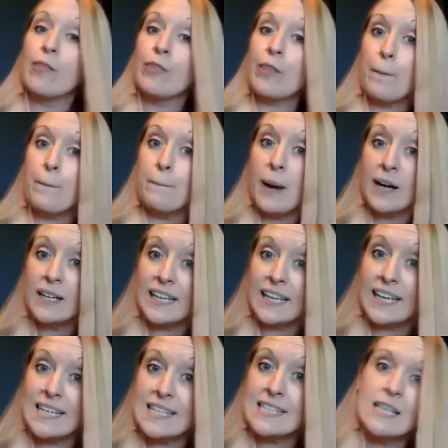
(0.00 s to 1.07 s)
The
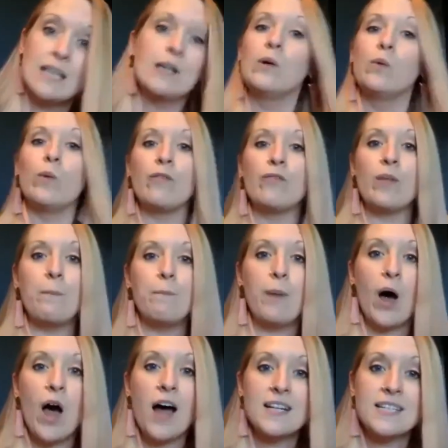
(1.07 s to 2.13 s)
monkeys, with the
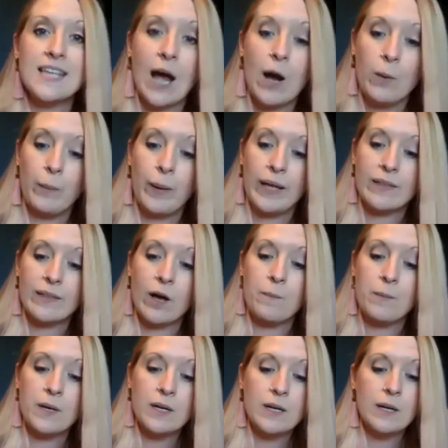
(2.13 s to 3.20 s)
birds helping them,